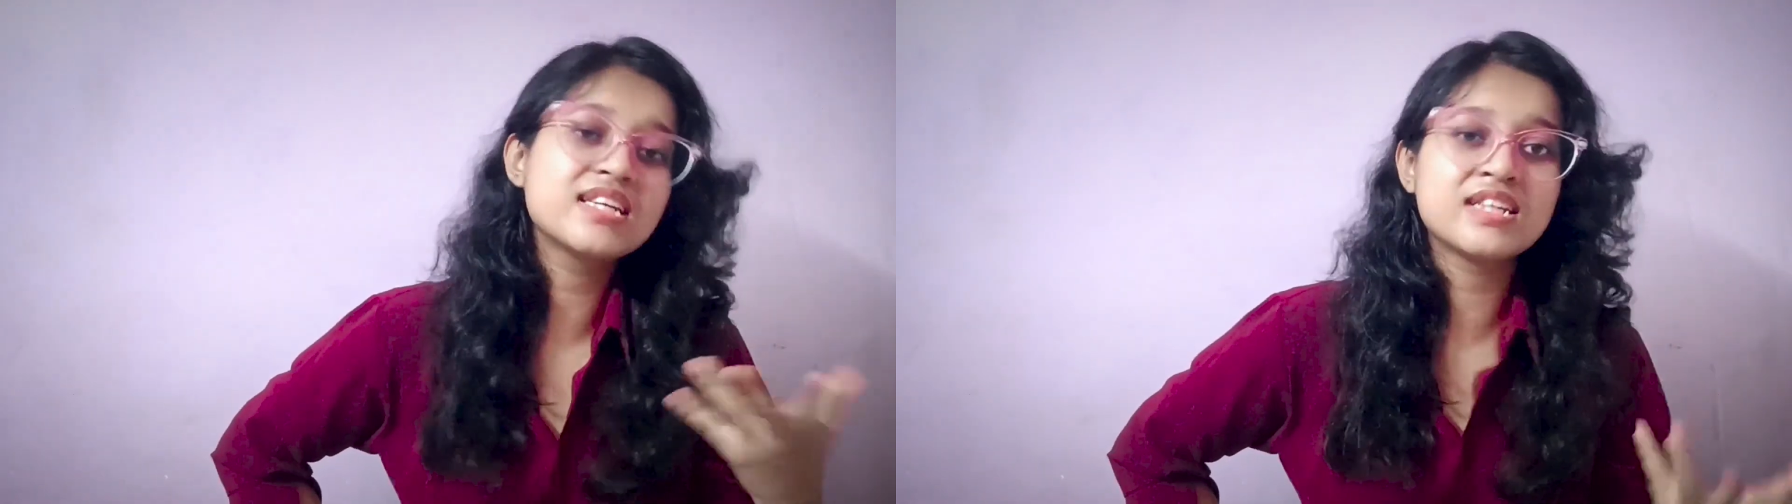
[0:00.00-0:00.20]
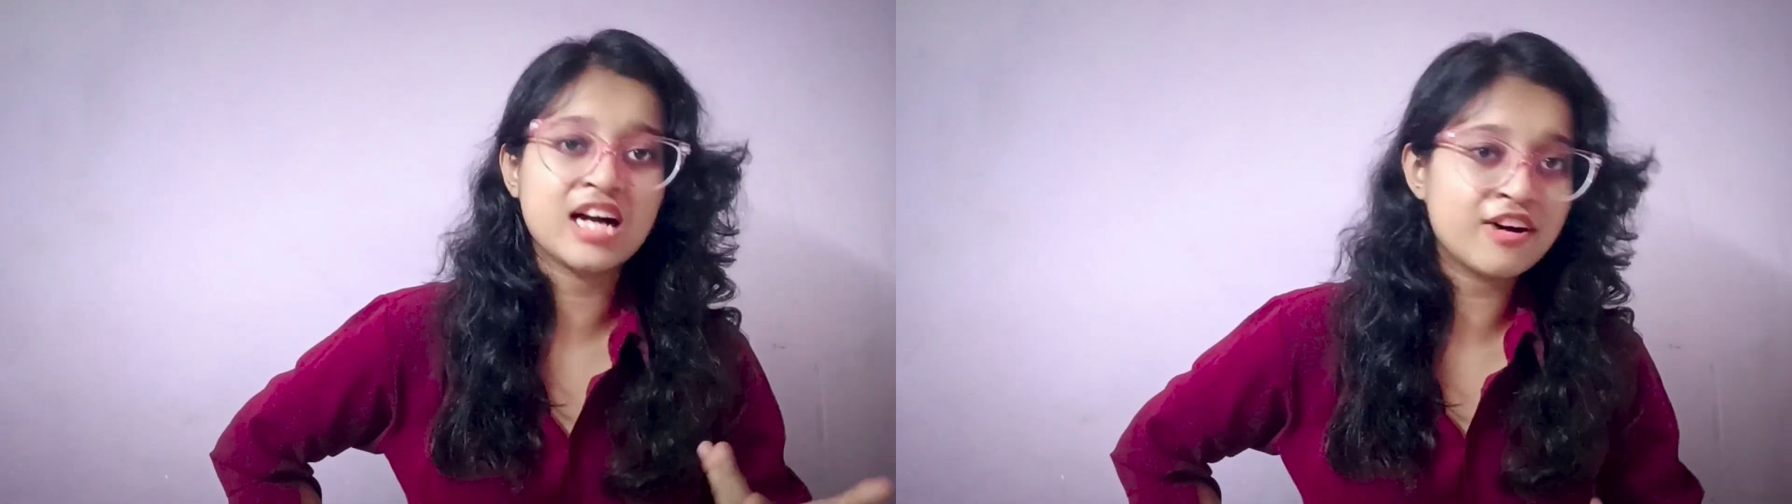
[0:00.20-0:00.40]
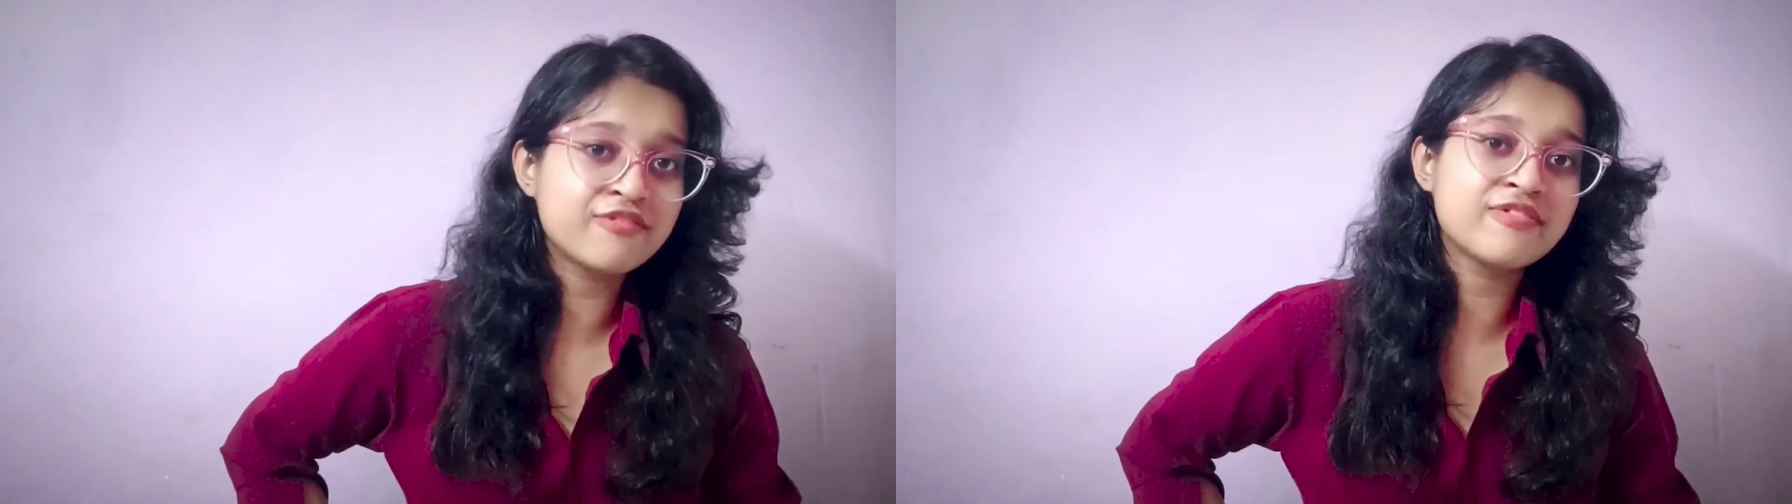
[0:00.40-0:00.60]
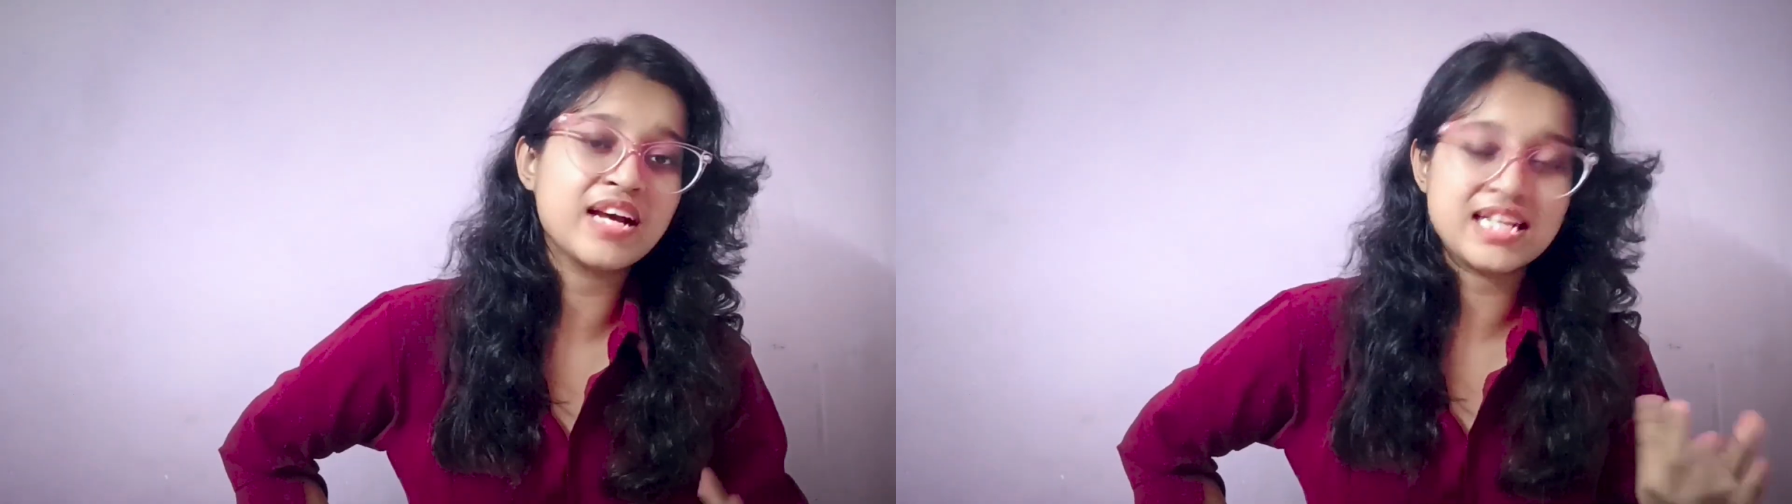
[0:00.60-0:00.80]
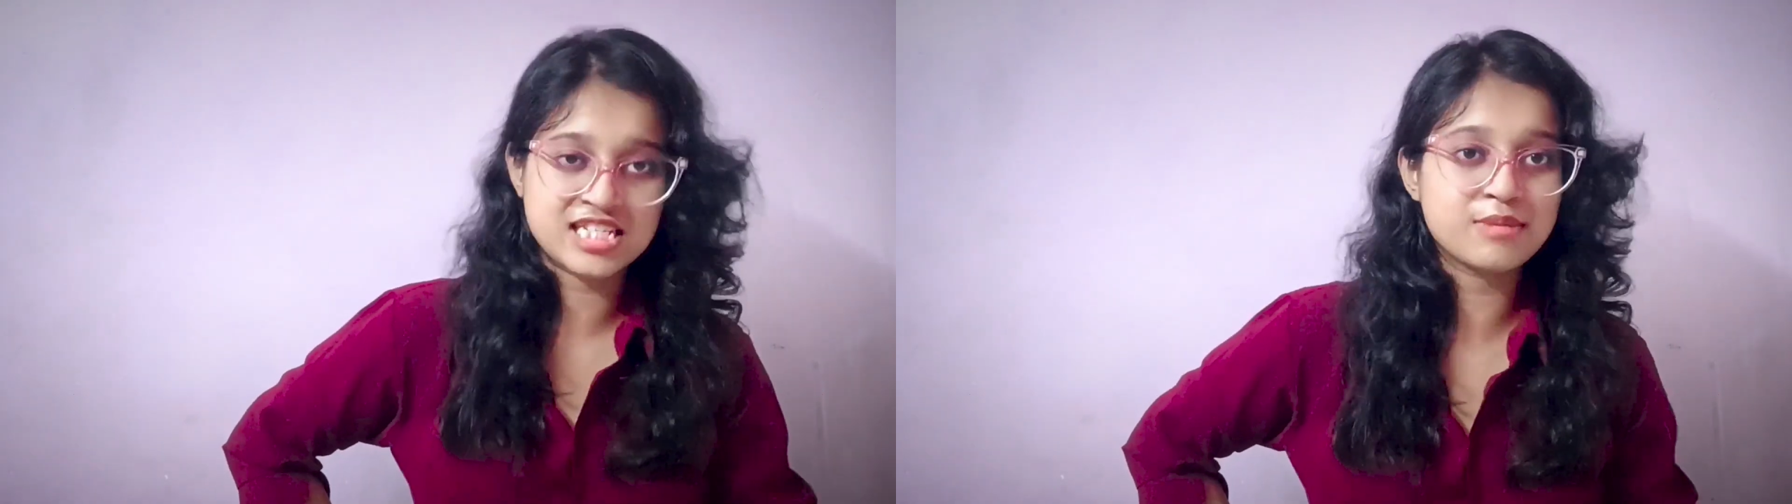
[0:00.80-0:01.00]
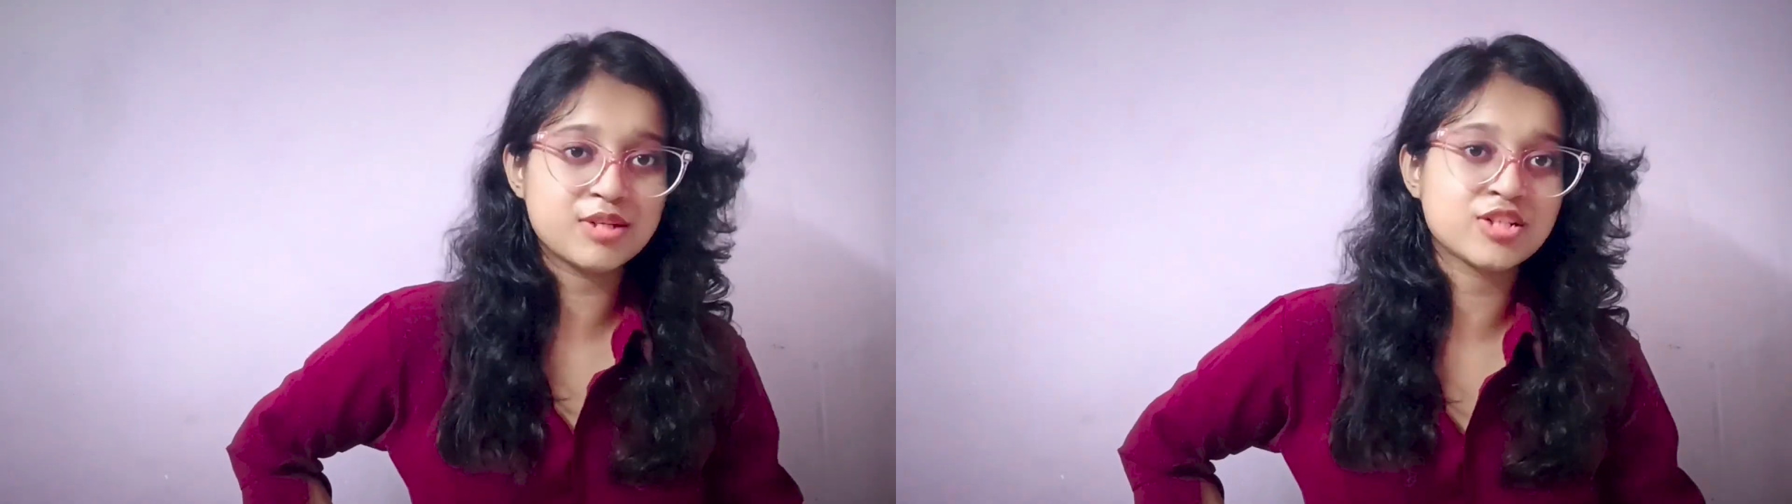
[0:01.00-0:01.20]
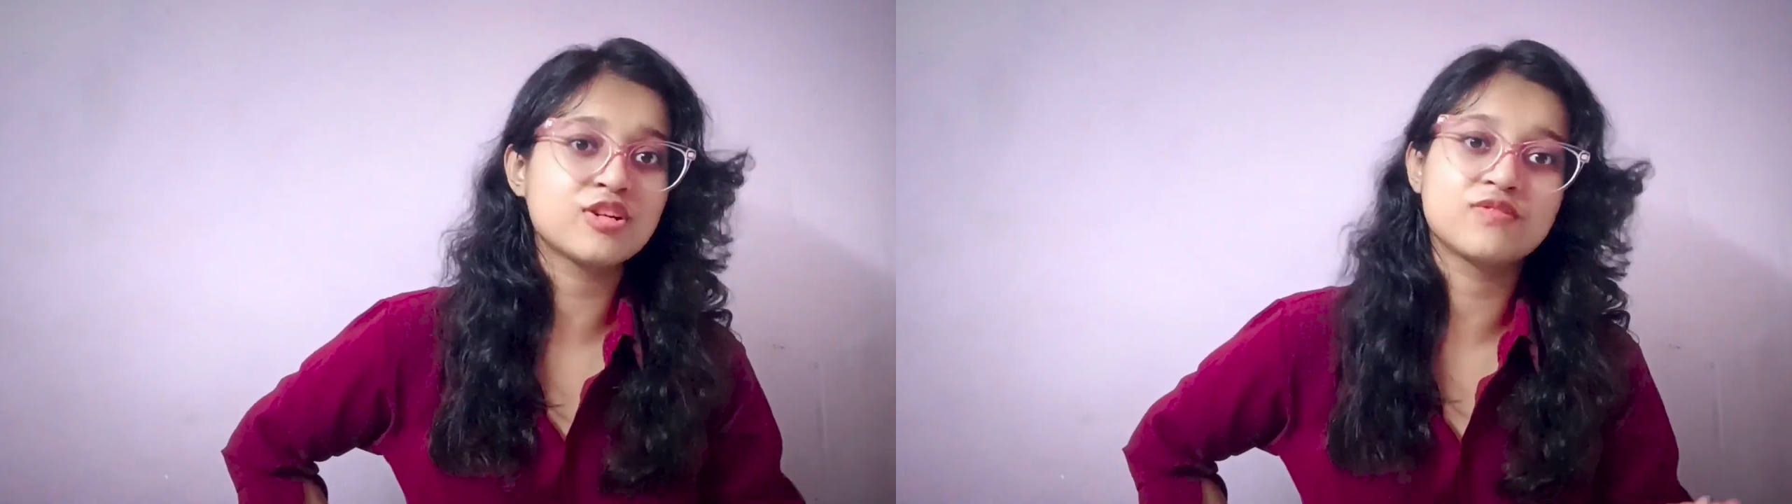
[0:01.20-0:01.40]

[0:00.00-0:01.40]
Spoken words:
rough estimation